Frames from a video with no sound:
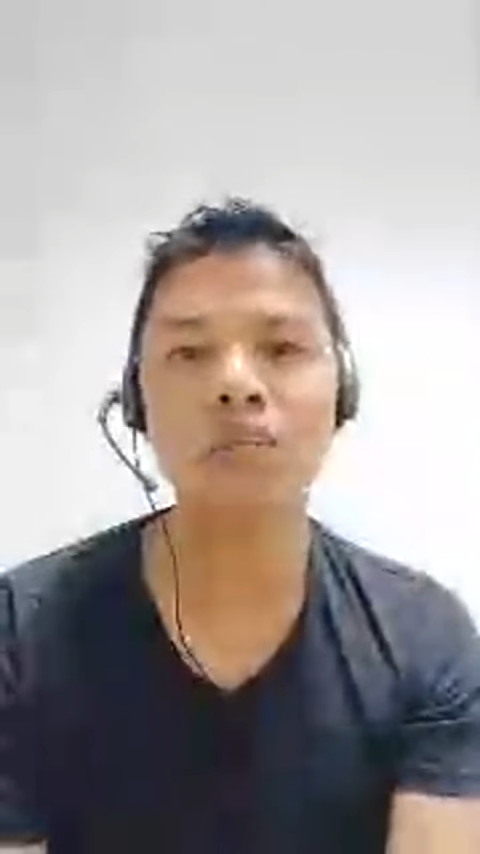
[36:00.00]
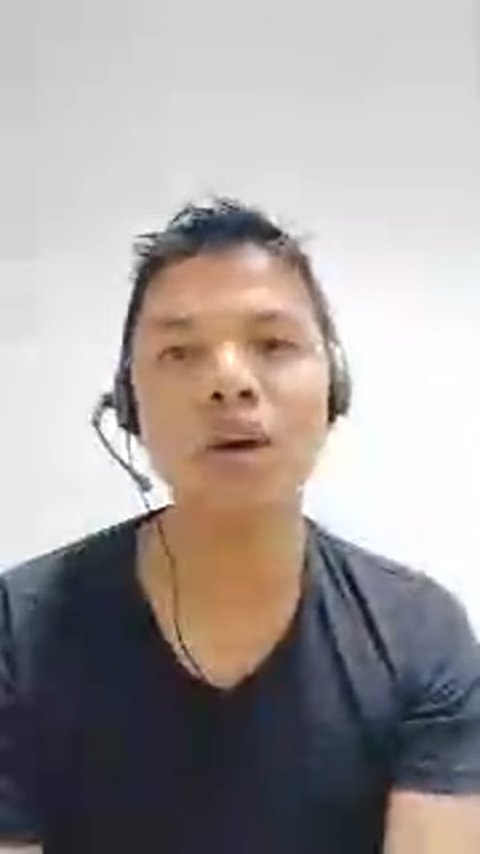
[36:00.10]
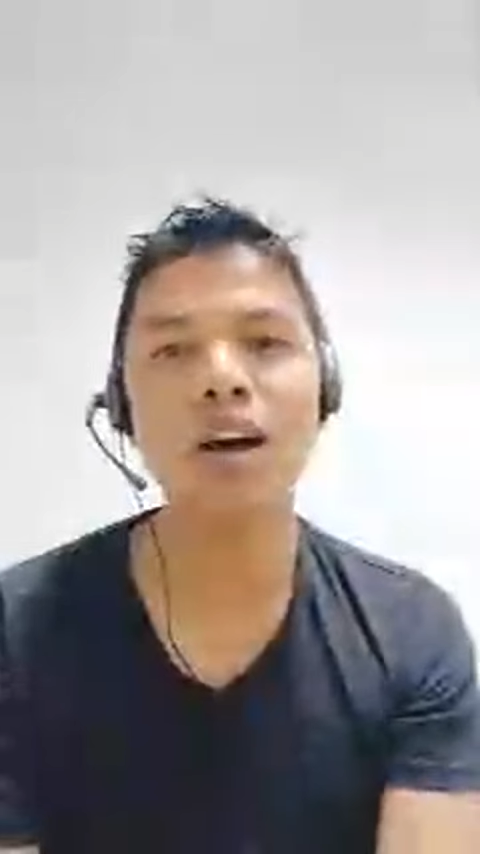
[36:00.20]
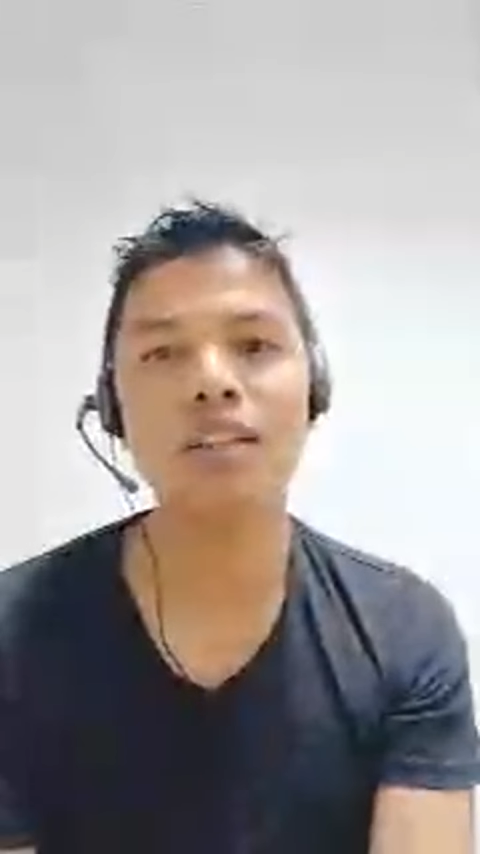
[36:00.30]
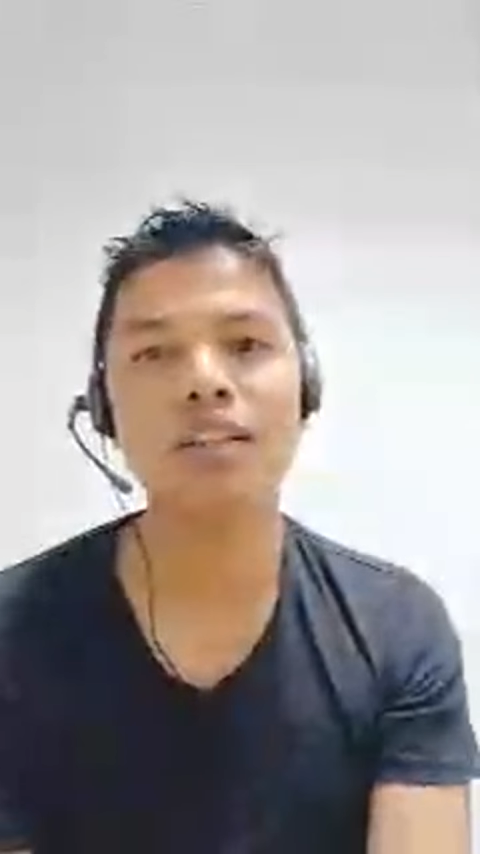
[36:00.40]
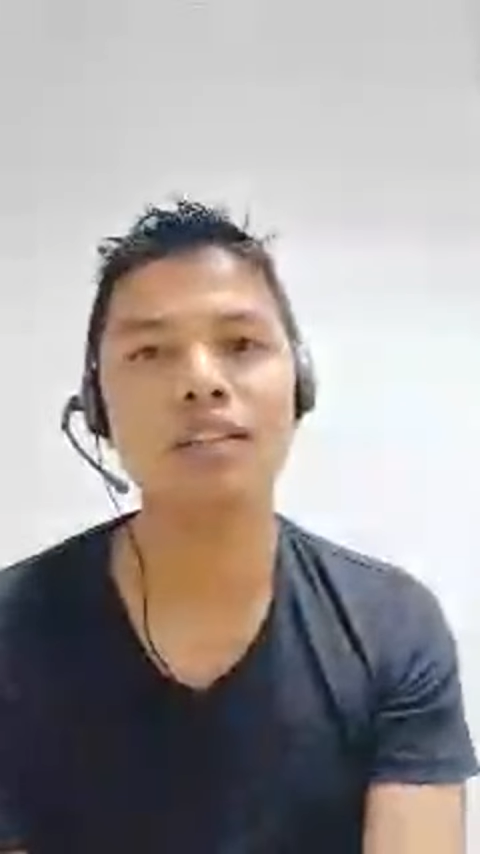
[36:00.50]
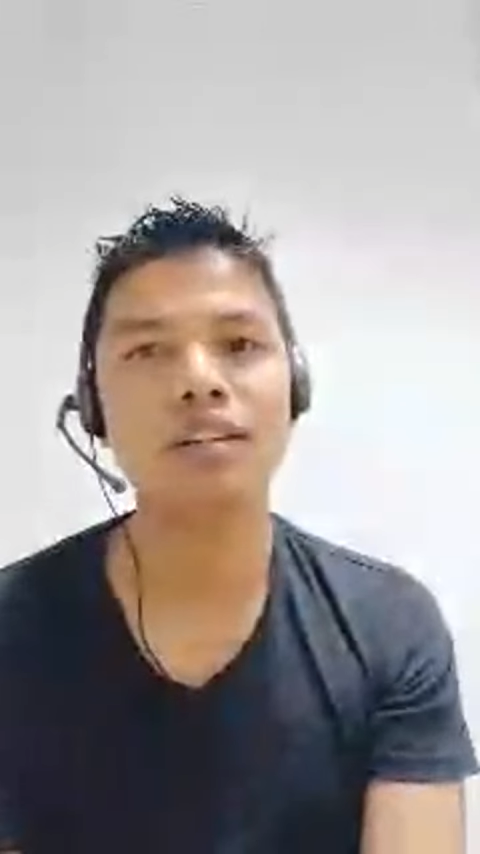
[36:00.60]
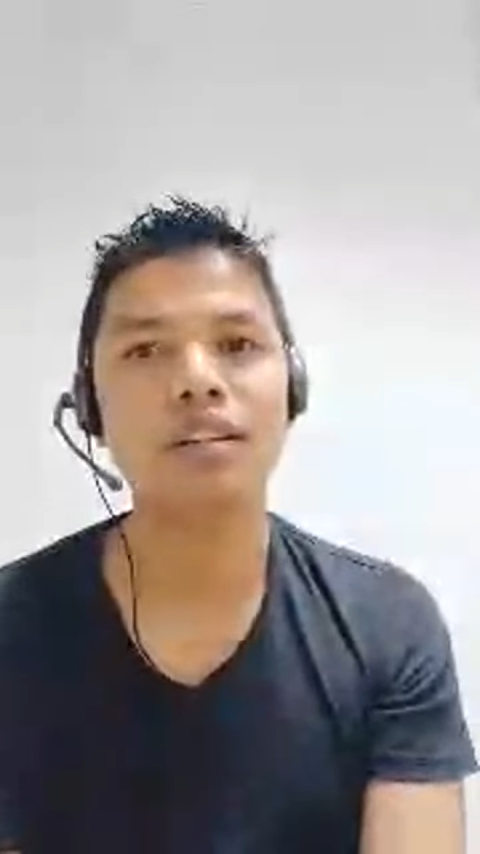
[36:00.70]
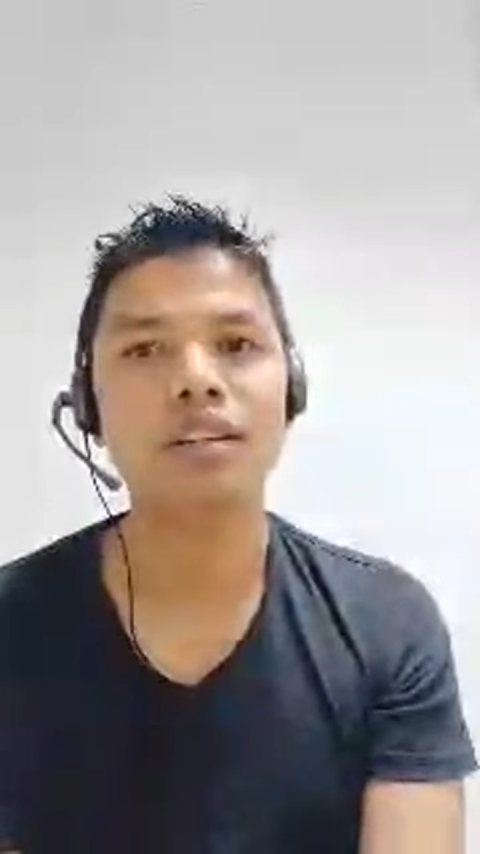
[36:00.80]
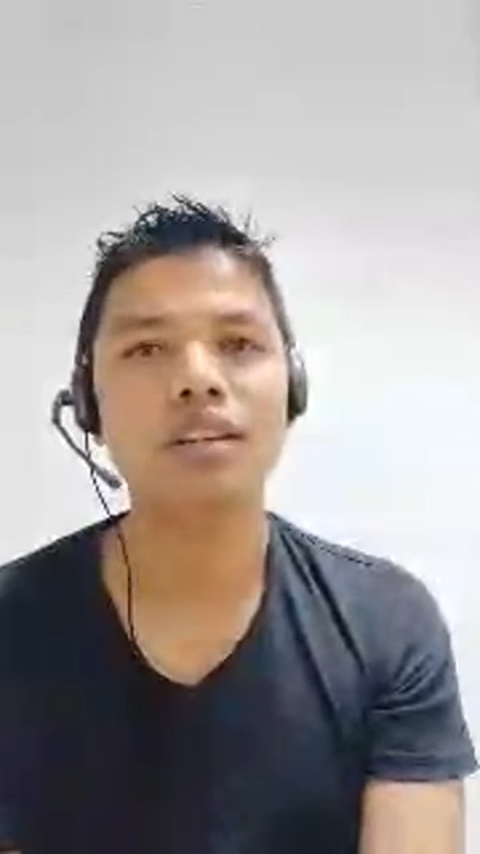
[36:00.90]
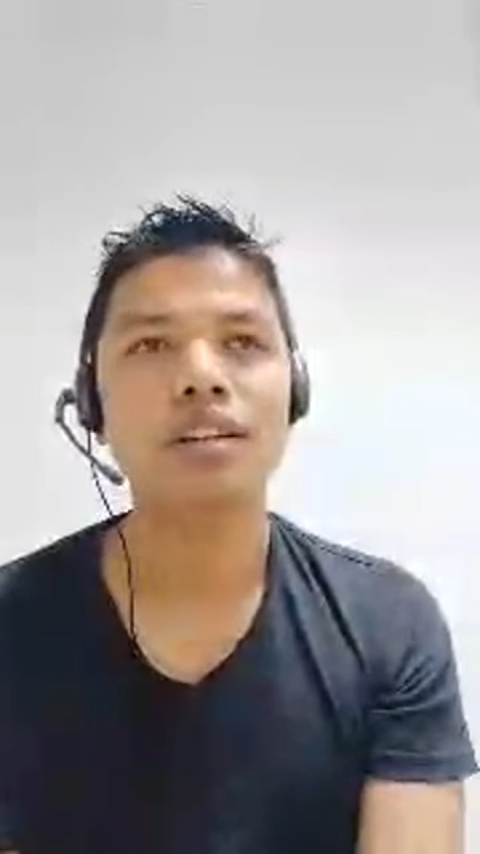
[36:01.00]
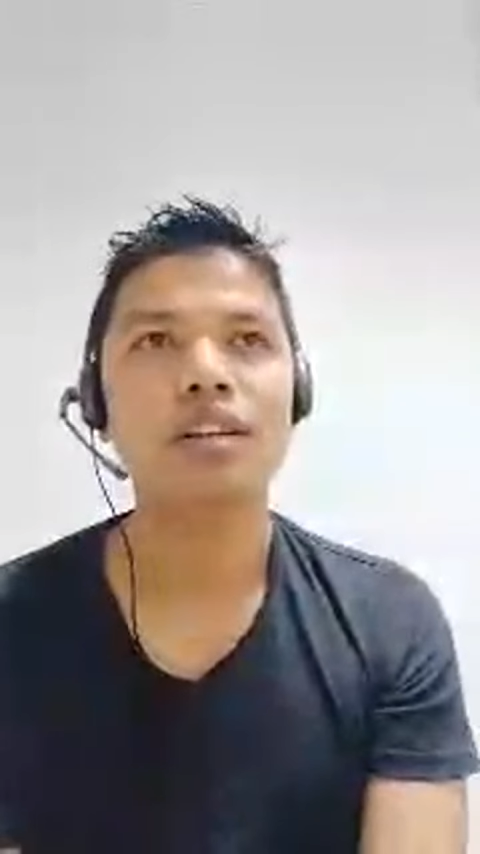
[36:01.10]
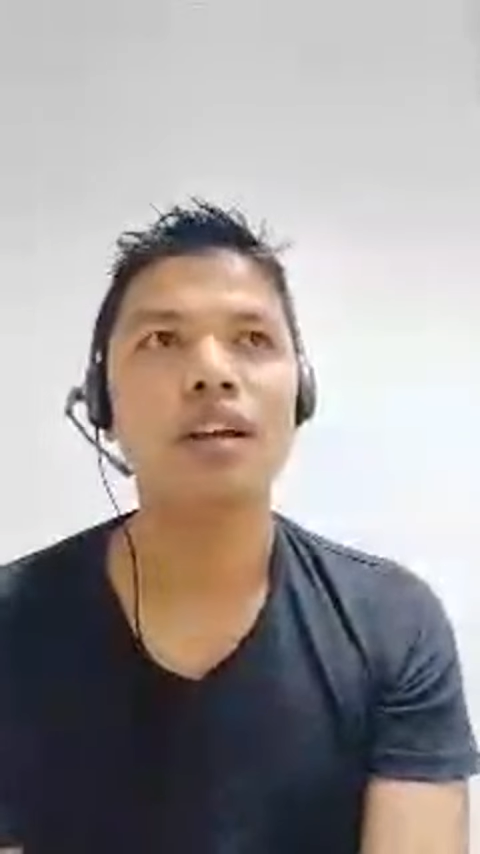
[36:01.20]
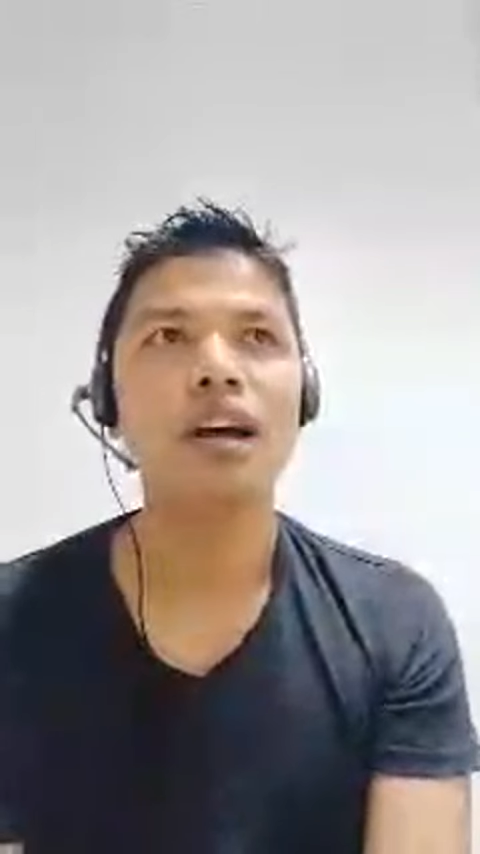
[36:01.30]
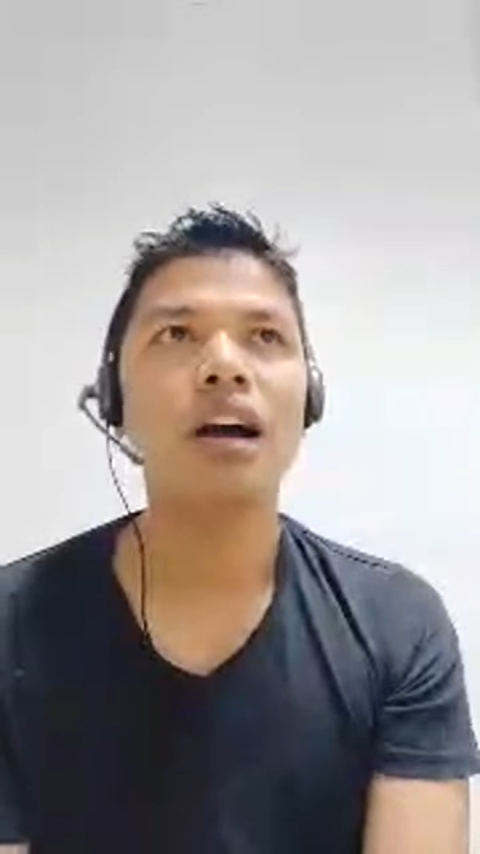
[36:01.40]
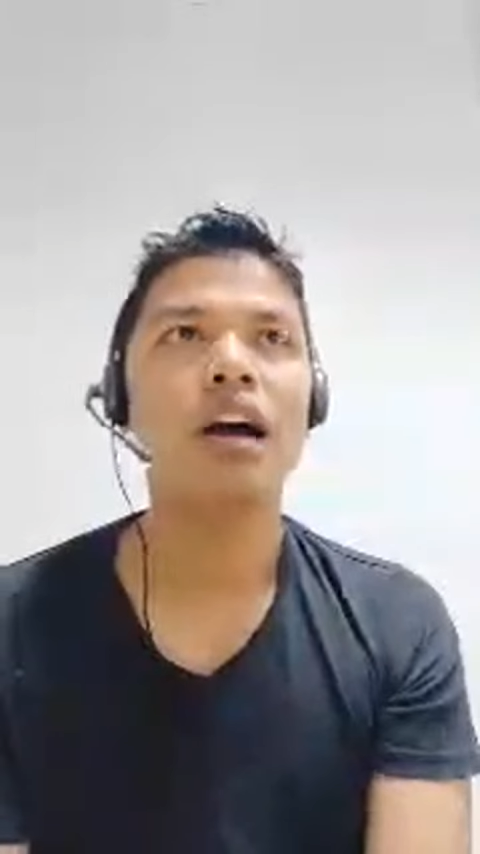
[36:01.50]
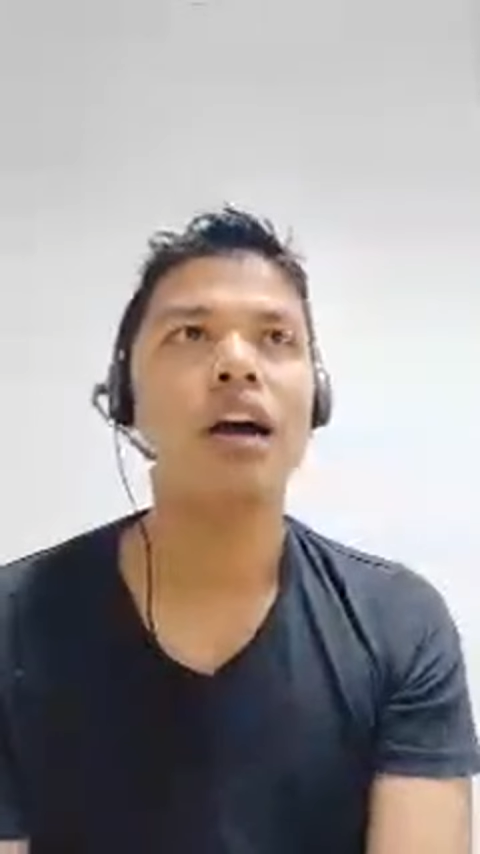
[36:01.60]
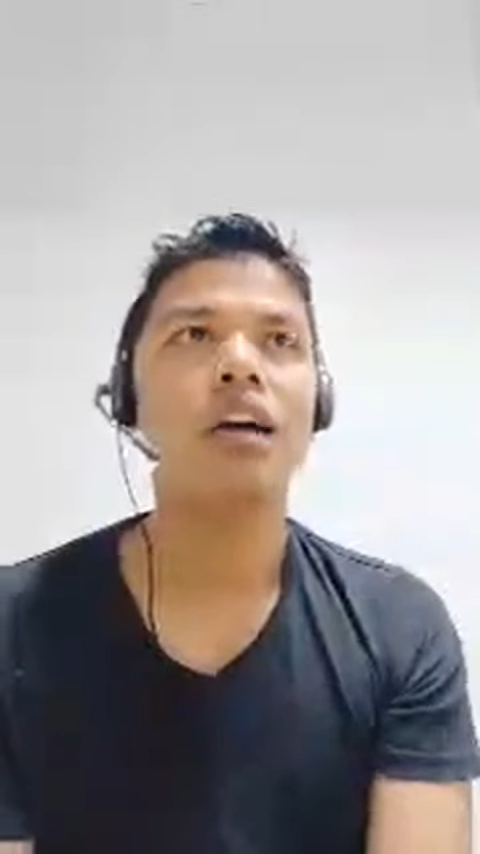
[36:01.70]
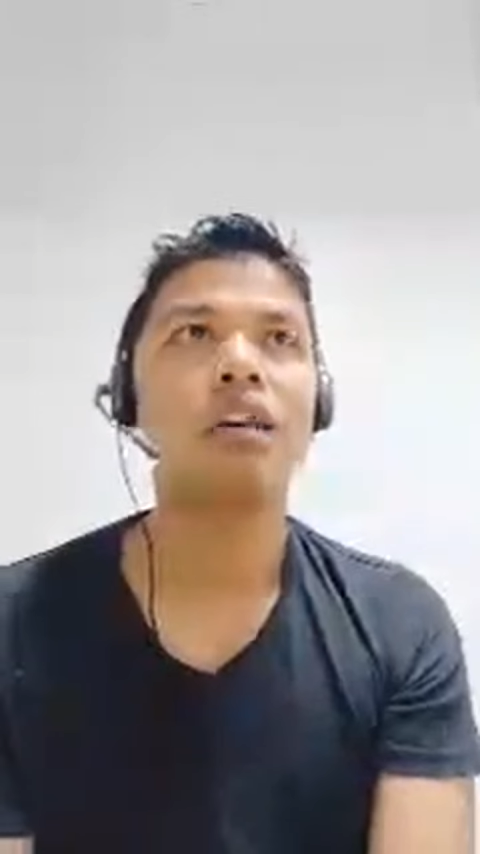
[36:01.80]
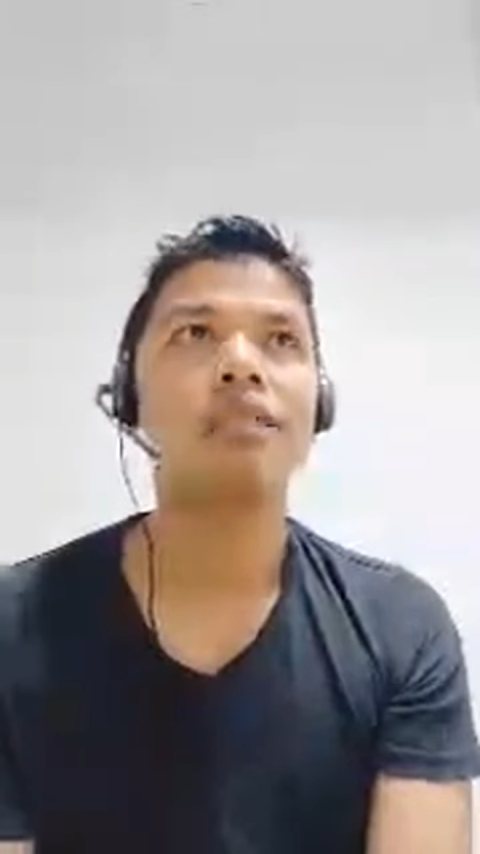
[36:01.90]
bath,
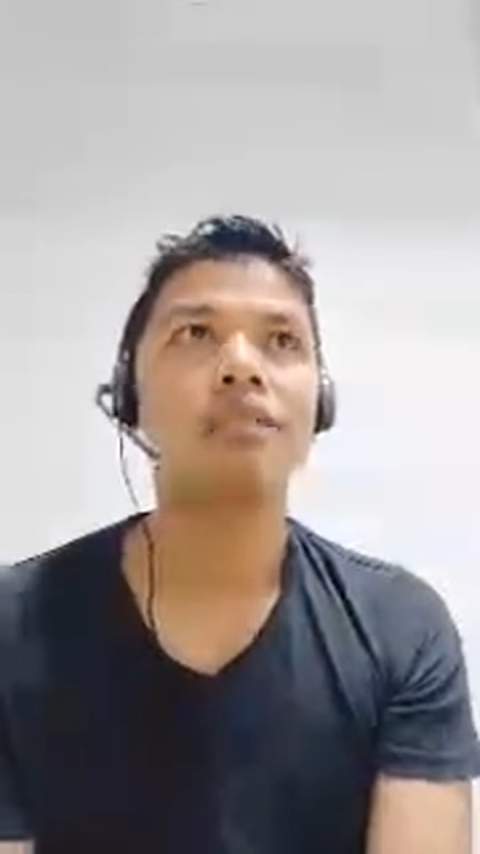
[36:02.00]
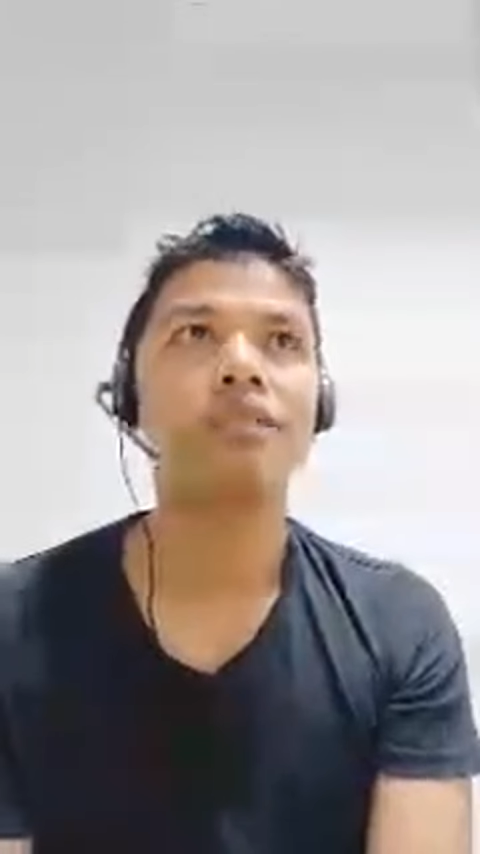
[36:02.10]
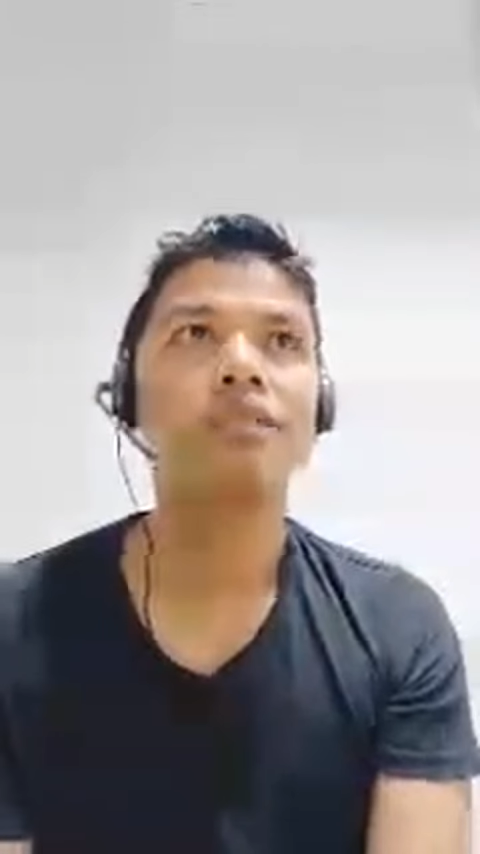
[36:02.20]
and